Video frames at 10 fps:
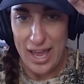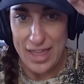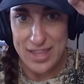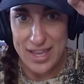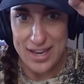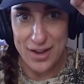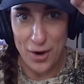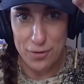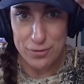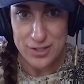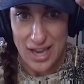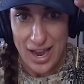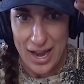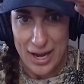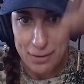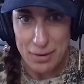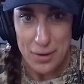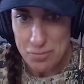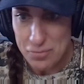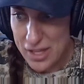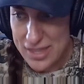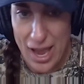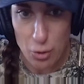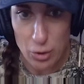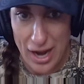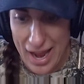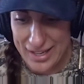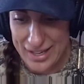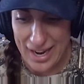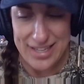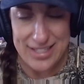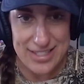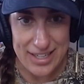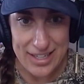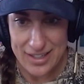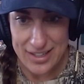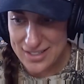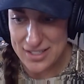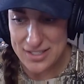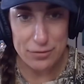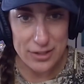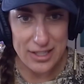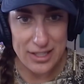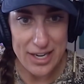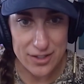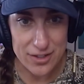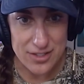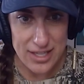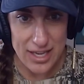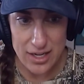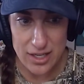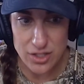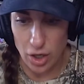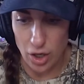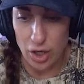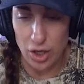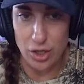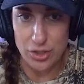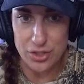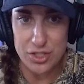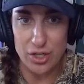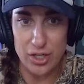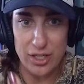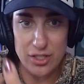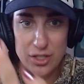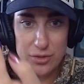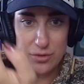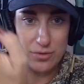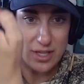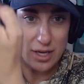then over time, now we're adding icing to different layers and it's all starting to ooze